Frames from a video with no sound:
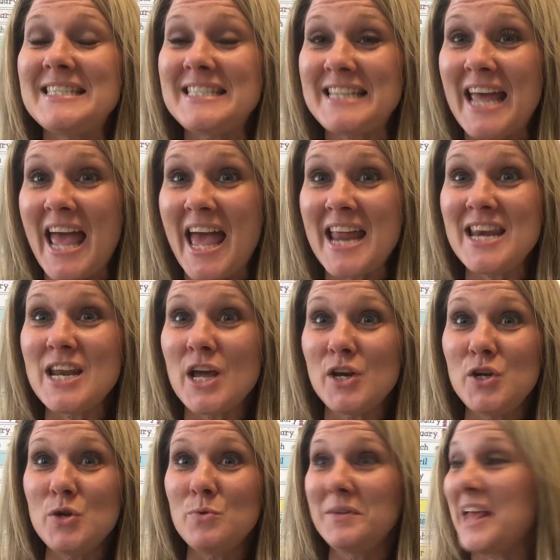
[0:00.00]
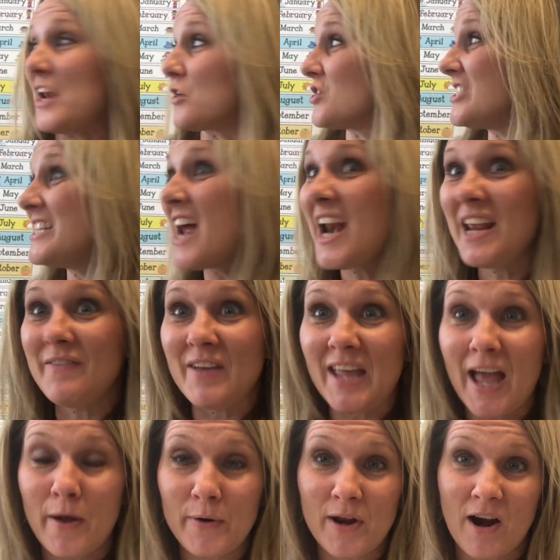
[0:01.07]
10 new letters, not even
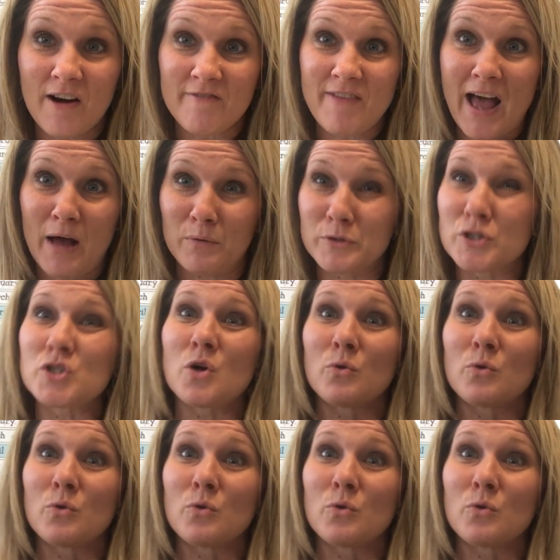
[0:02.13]
counting our vowels.